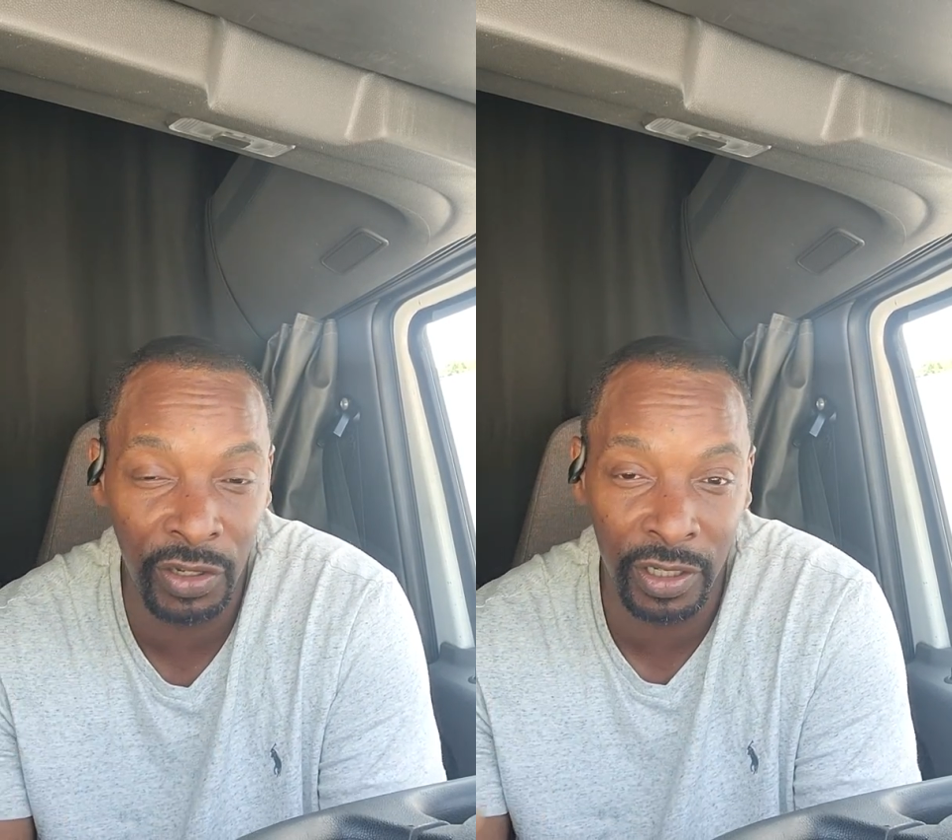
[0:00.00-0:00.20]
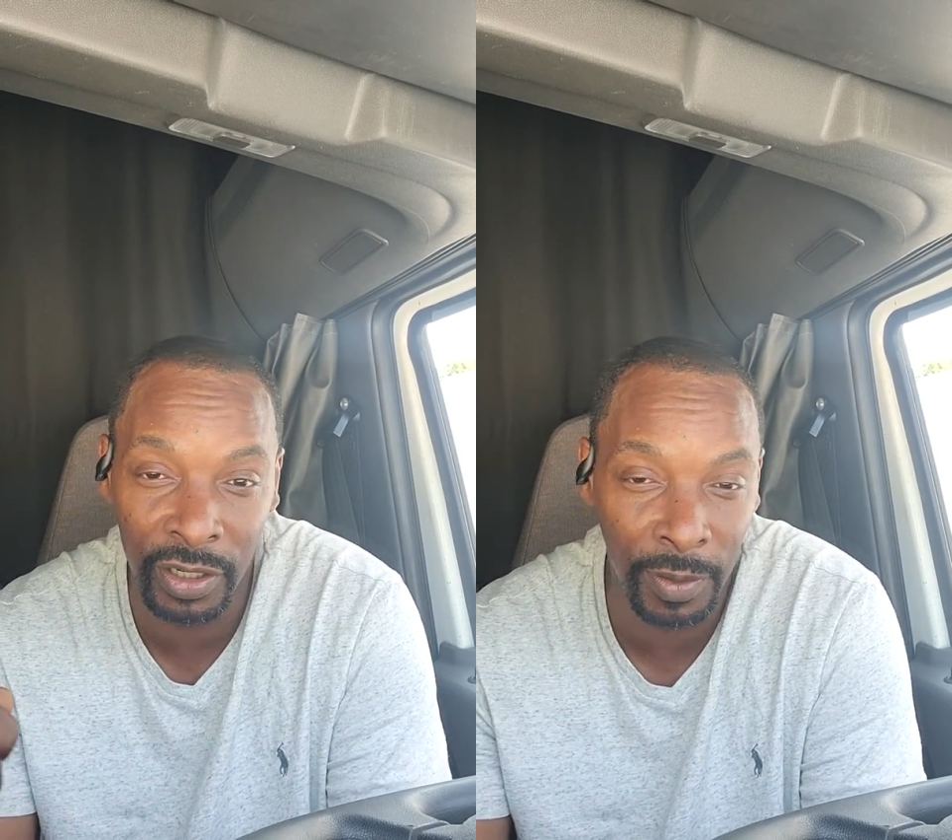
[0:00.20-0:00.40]

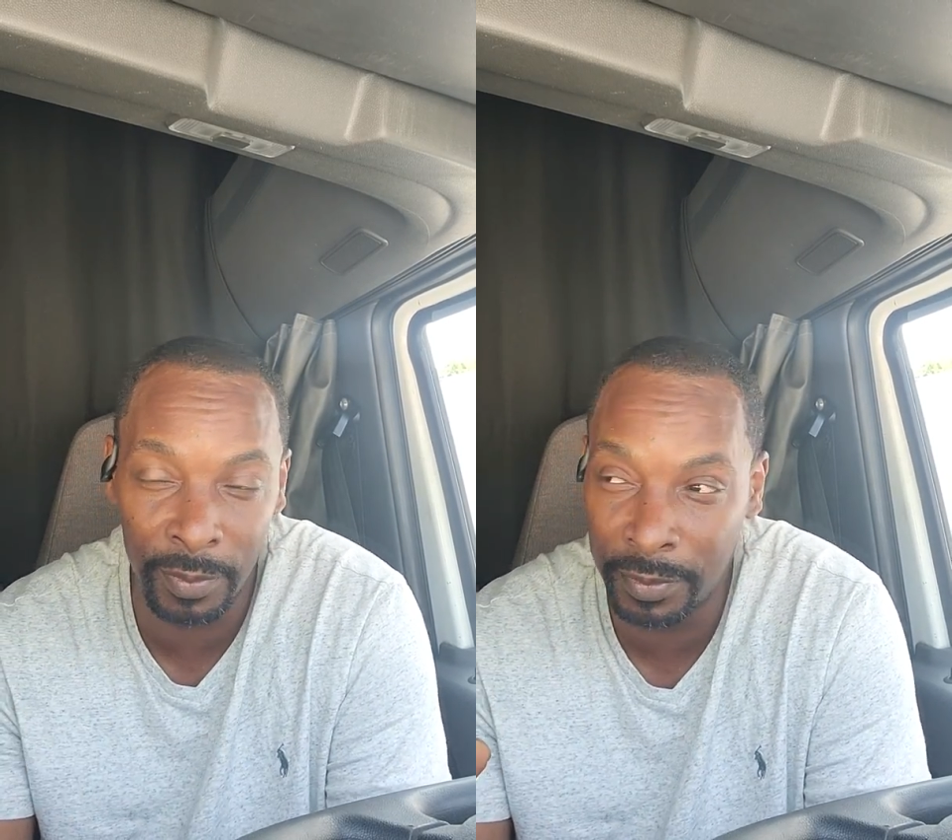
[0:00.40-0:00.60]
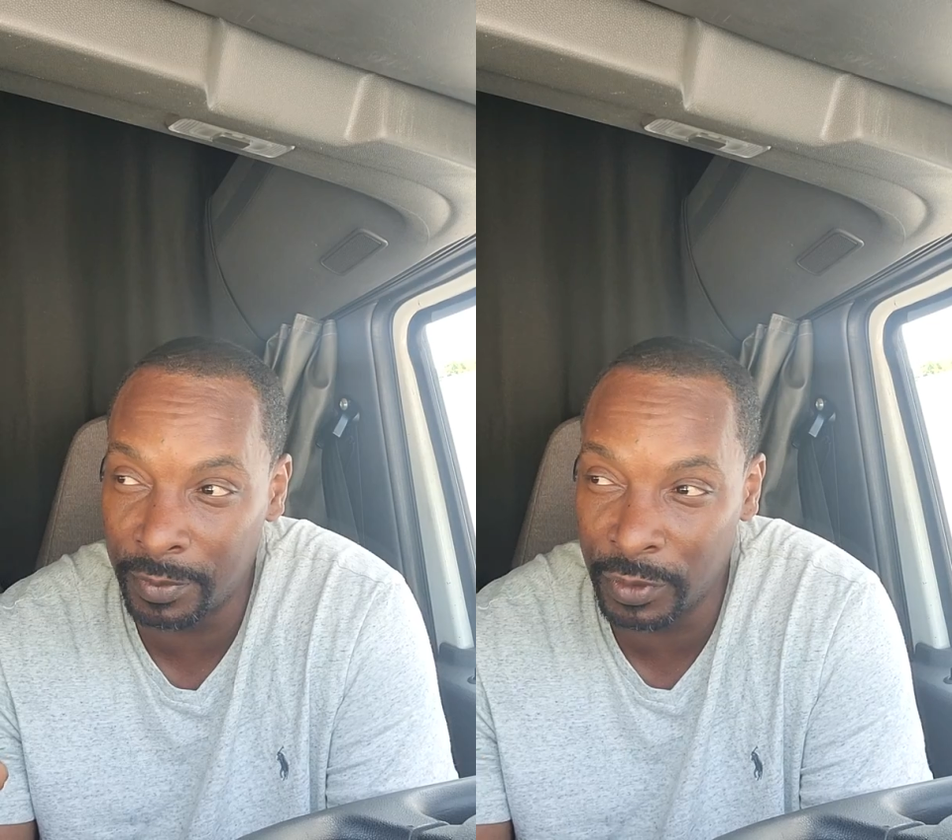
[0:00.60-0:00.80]
hooked it up,
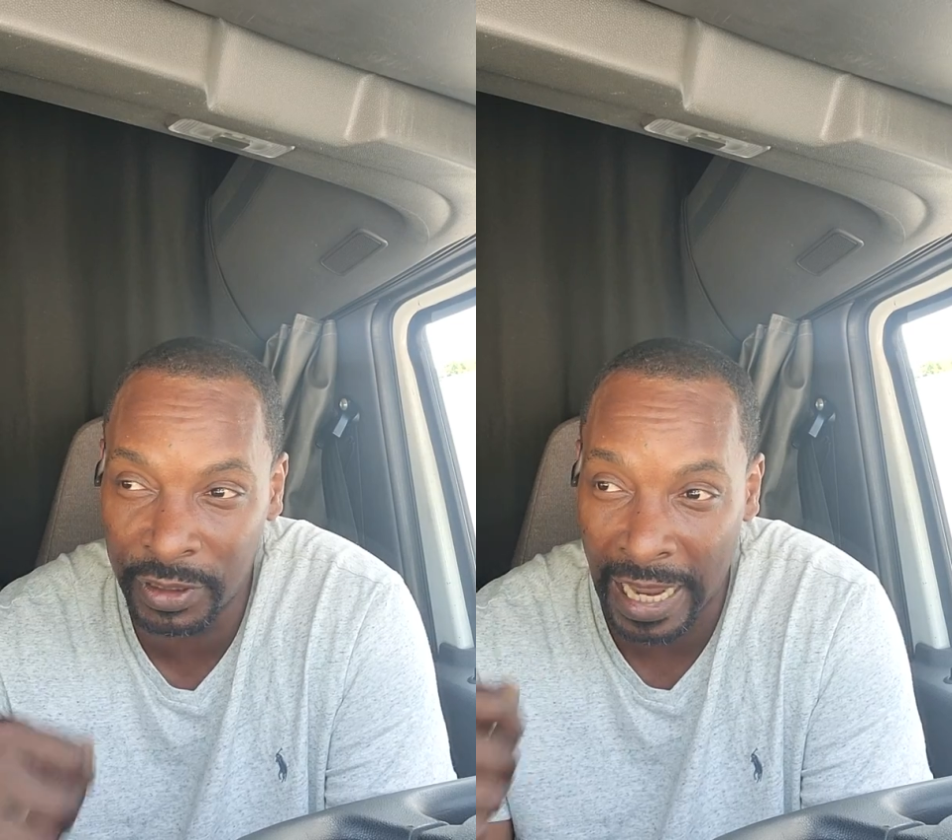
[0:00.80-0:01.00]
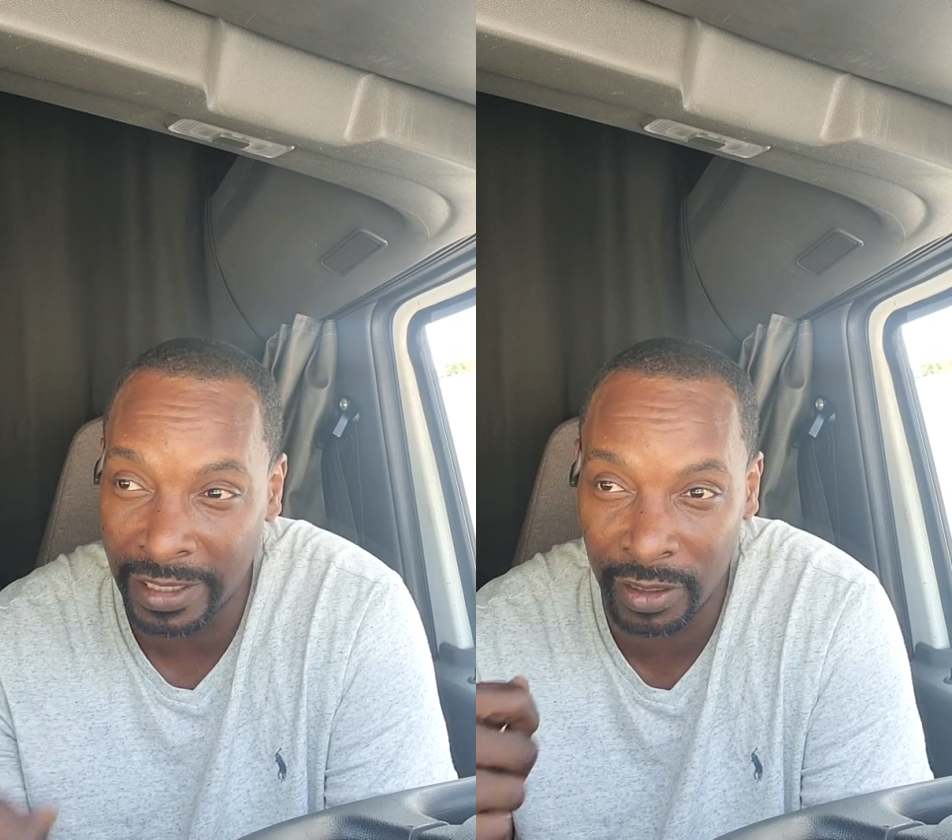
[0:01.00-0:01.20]

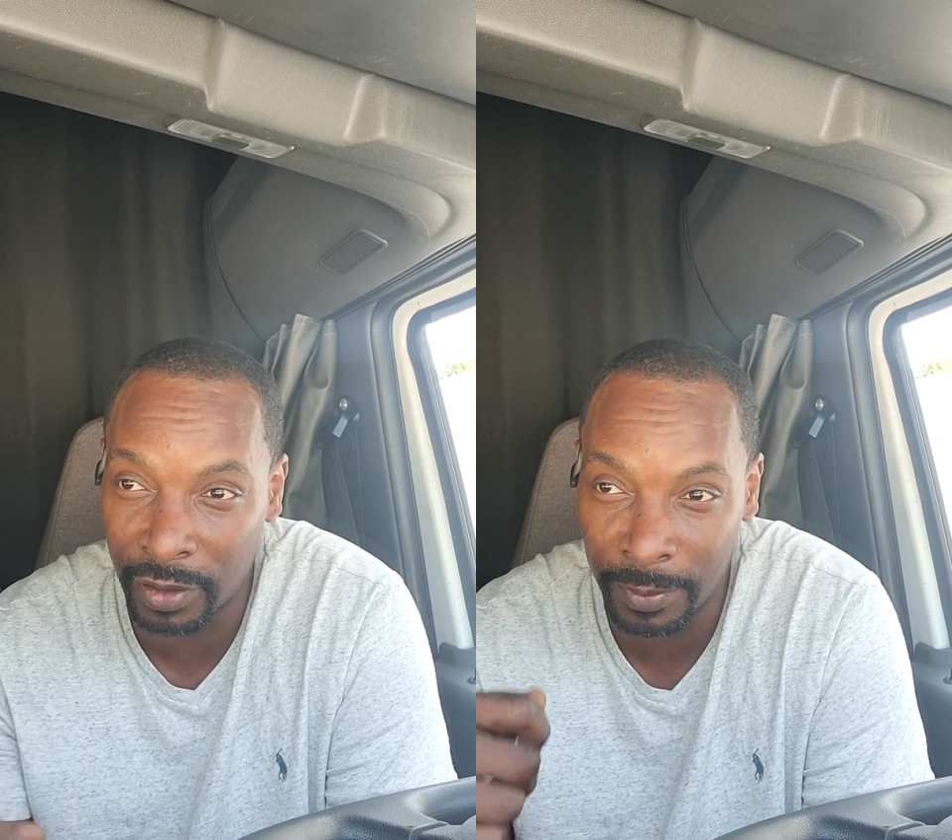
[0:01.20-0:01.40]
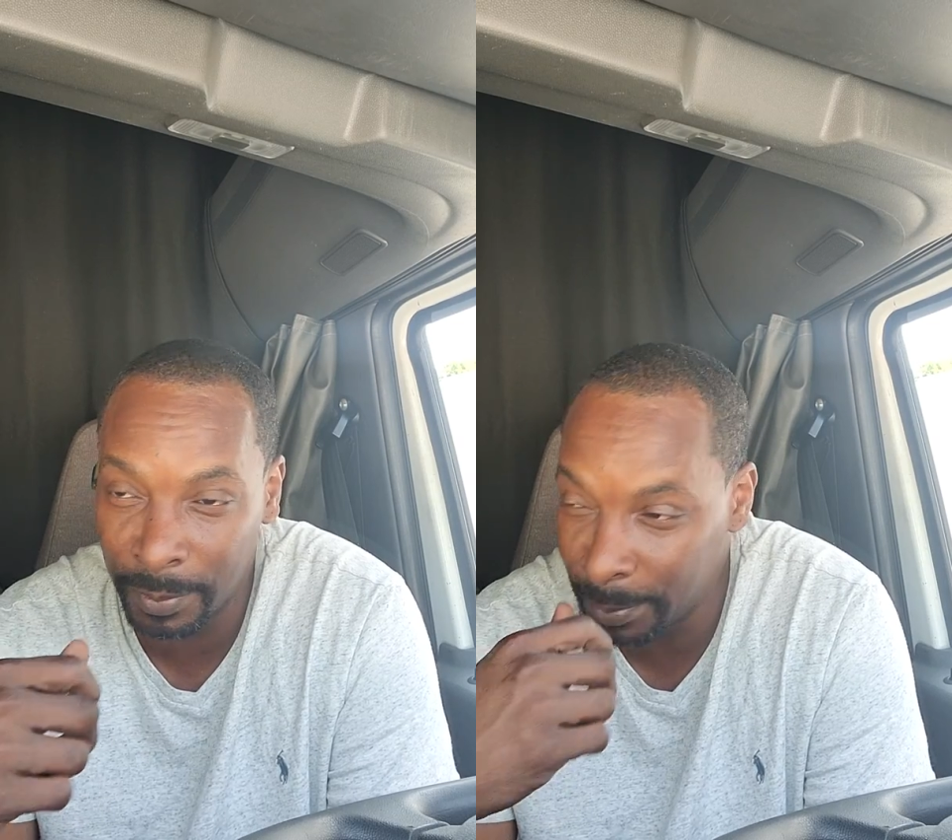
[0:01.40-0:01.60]
jacked it
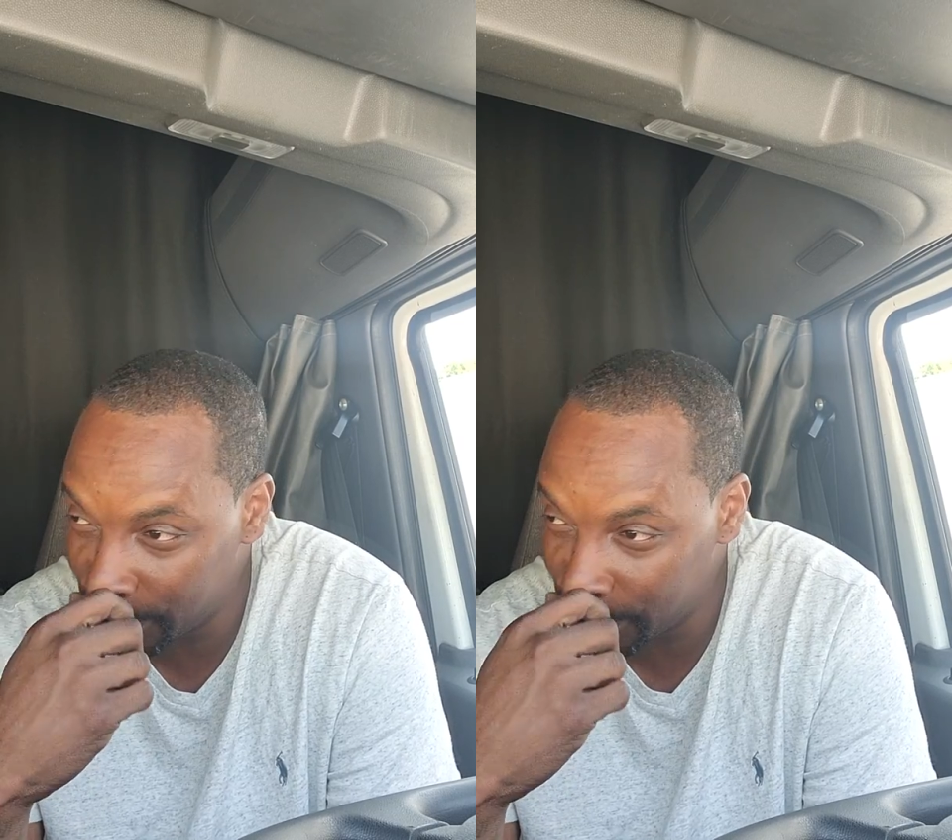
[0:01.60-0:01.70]
up,